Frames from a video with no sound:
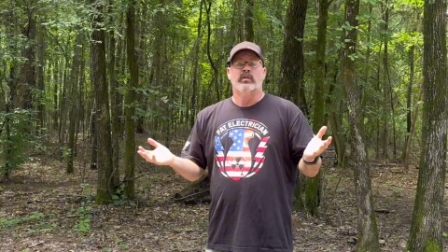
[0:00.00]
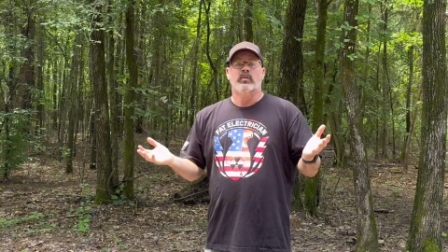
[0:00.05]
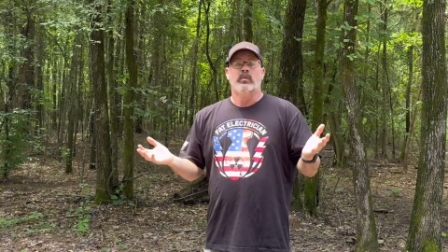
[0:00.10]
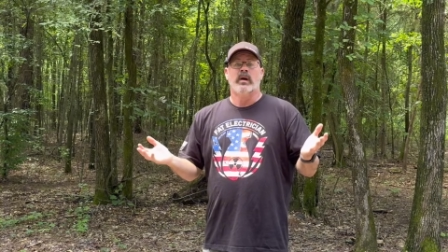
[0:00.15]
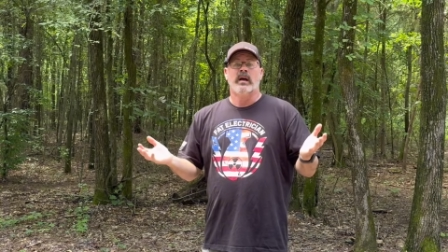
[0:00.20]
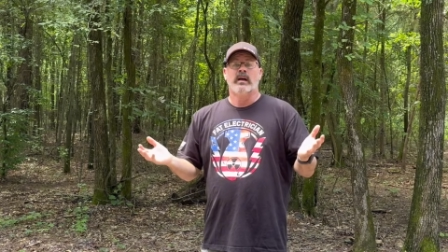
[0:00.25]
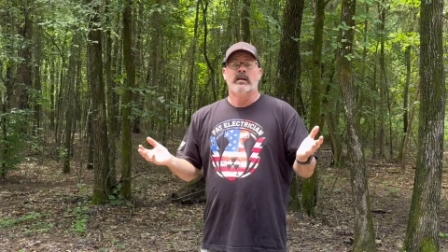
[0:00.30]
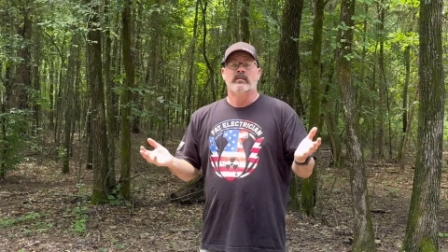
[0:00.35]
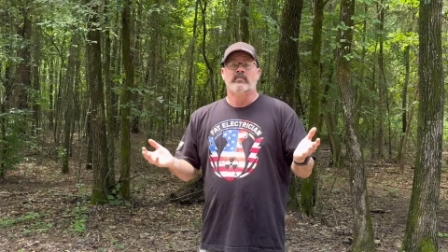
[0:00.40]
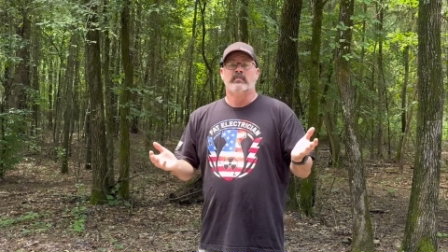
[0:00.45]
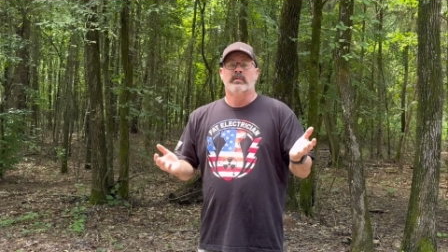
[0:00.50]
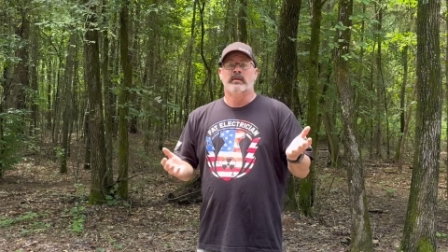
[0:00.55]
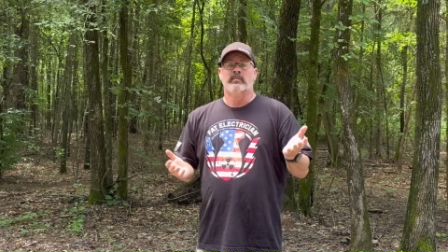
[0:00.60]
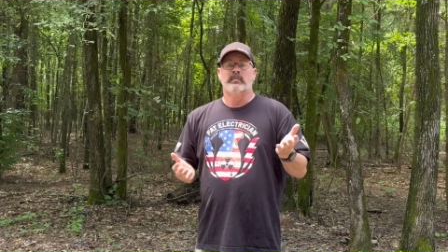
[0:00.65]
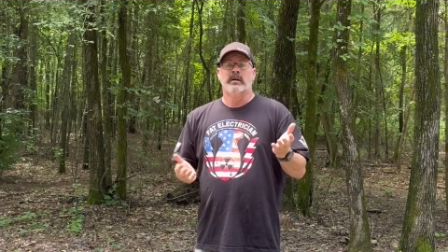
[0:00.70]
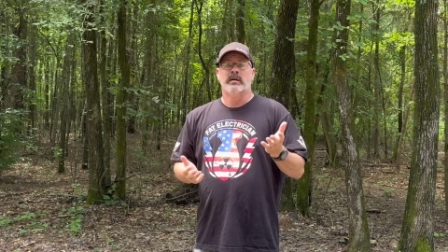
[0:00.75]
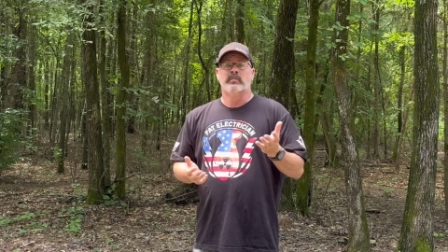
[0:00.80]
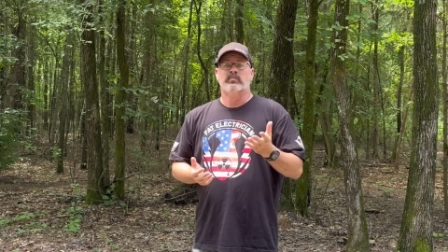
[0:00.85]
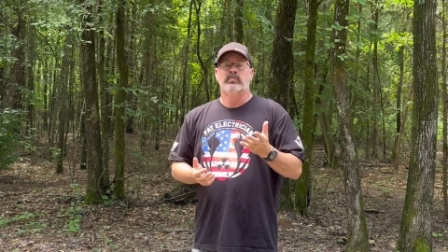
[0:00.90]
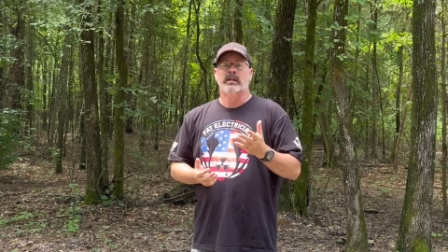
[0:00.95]
know what, but
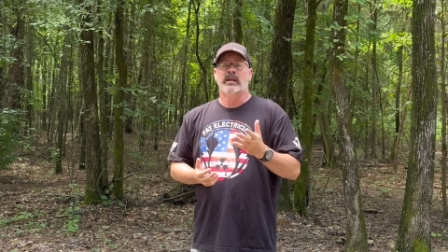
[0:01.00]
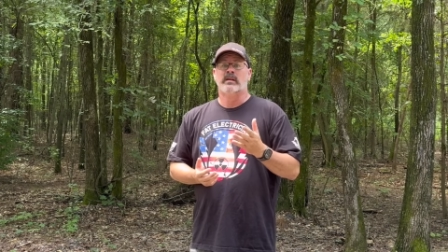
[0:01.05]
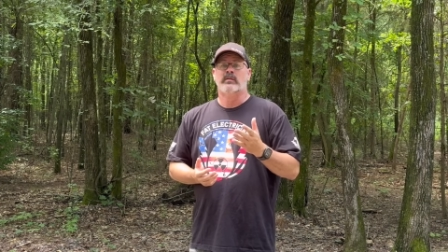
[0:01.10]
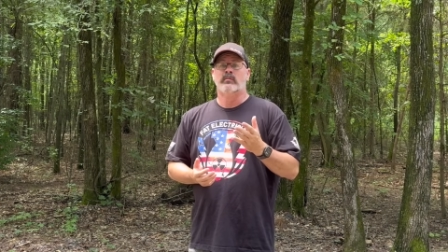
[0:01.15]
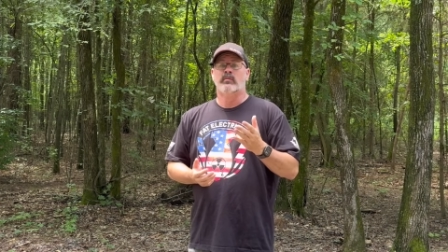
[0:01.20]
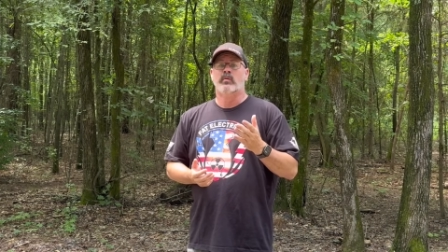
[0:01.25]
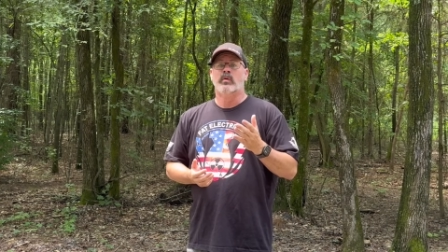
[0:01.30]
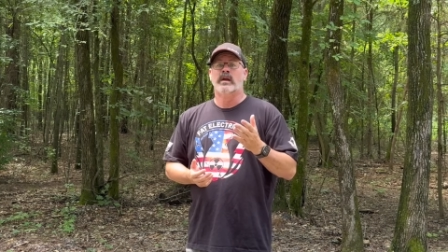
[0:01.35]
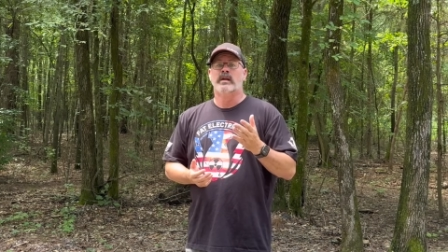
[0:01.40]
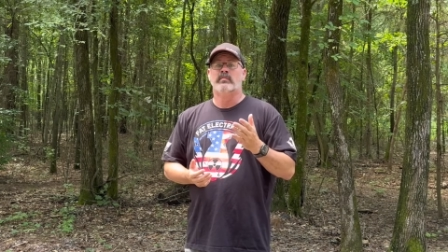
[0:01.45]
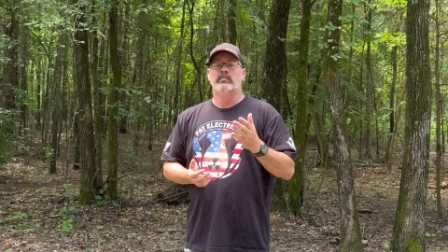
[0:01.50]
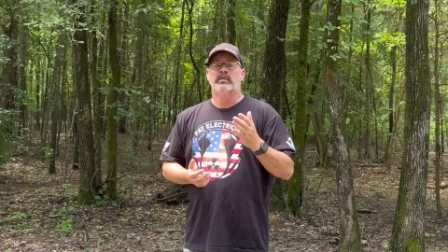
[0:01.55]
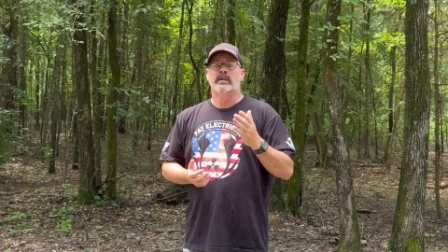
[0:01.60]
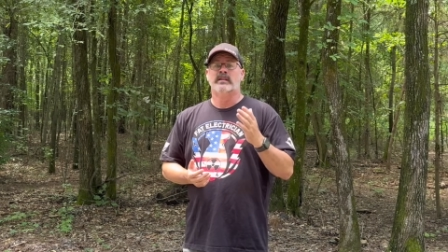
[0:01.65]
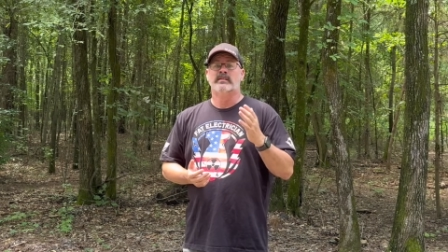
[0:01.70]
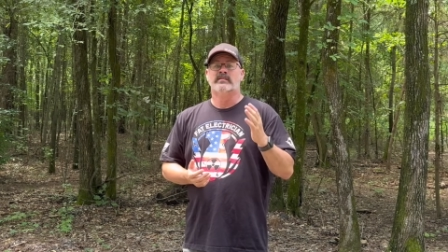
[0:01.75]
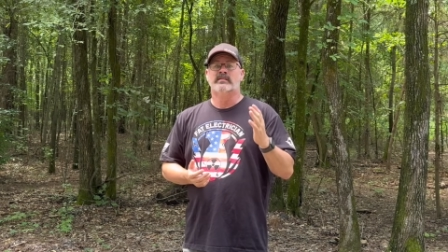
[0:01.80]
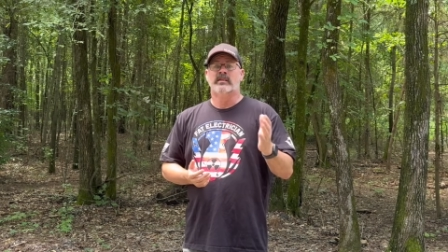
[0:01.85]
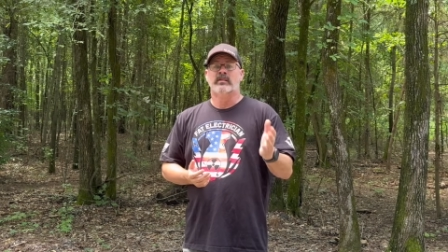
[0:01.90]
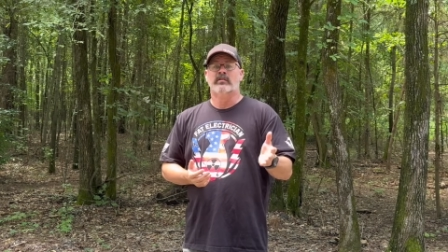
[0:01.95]
my white
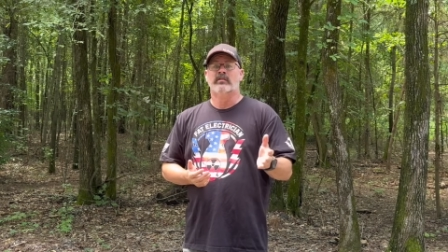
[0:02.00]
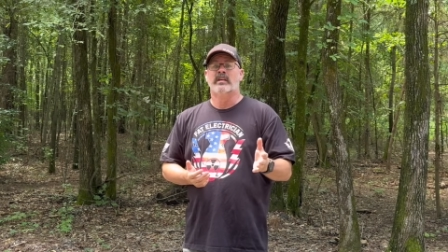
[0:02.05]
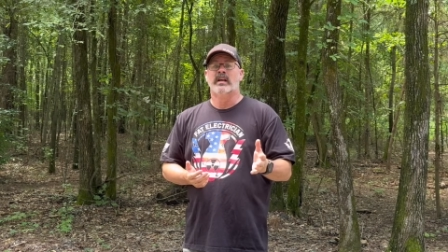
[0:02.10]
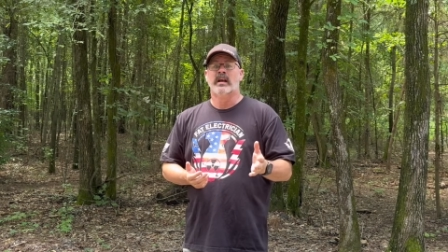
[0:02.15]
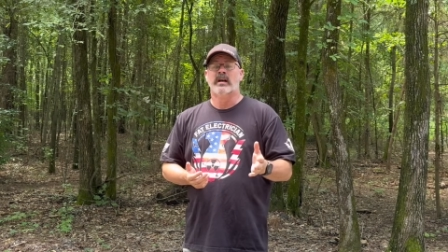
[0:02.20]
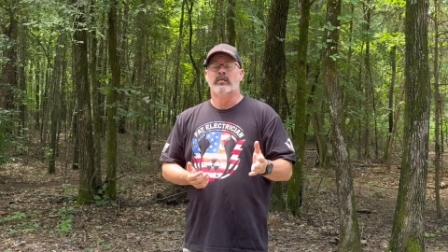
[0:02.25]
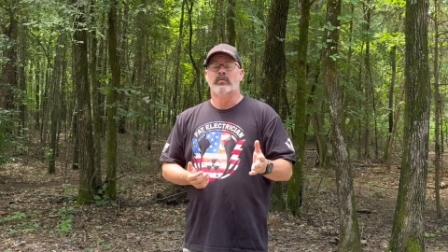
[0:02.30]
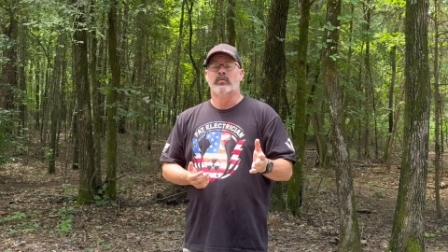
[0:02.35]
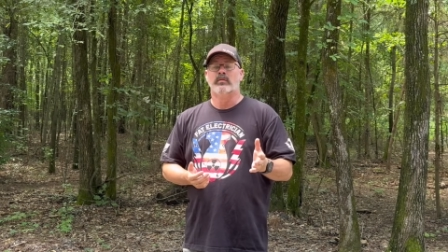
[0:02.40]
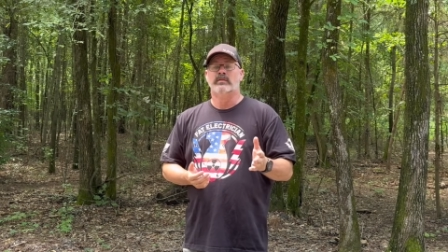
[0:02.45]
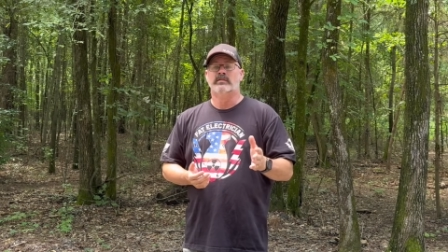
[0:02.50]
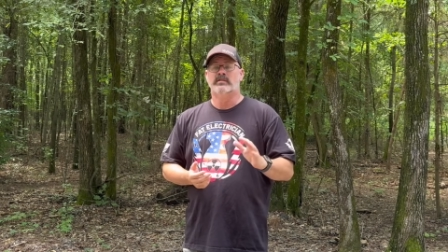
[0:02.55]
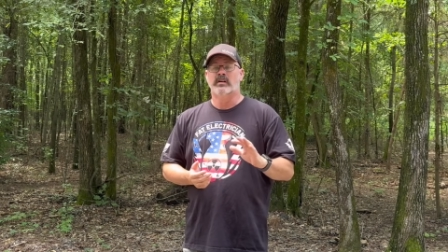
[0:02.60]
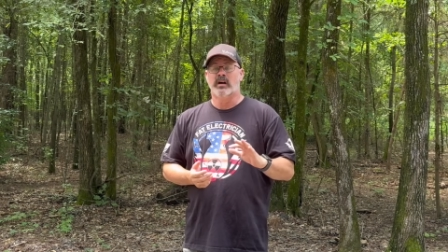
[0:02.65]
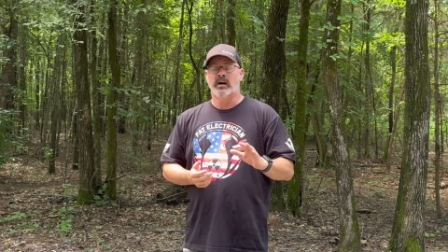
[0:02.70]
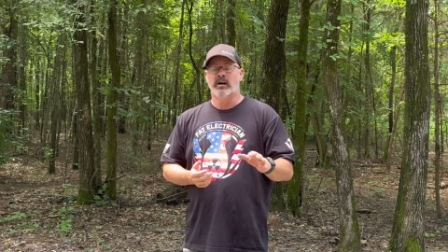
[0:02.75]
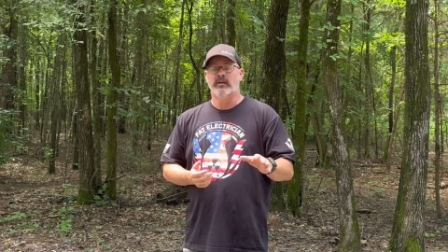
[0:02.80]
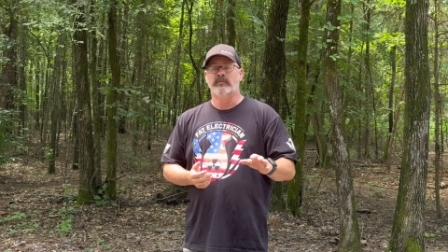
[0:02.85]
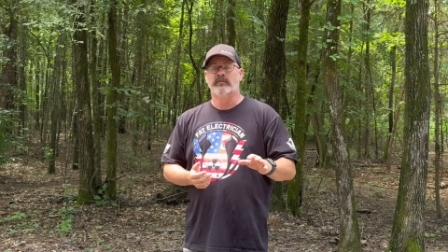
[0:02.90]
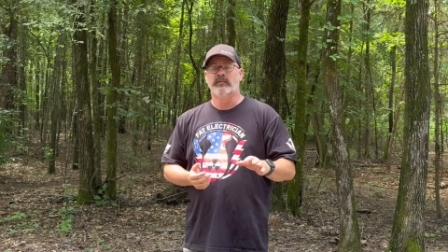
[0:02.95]
blood cell count was
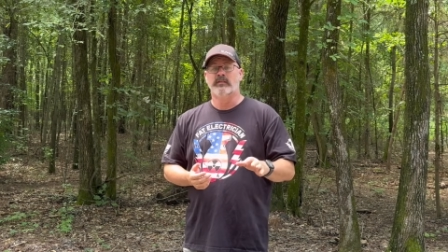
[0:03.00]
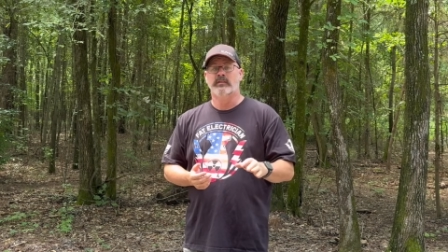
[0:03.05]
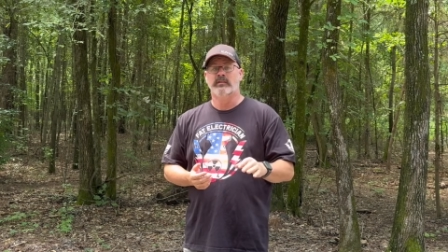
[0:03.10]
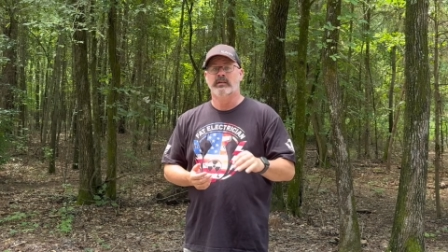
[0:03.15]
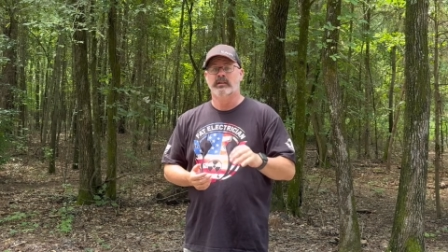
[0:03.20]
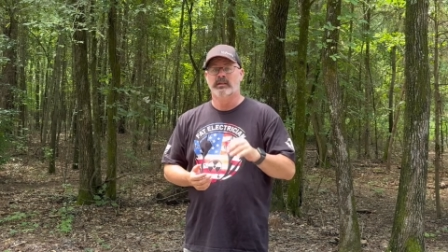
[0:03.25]
off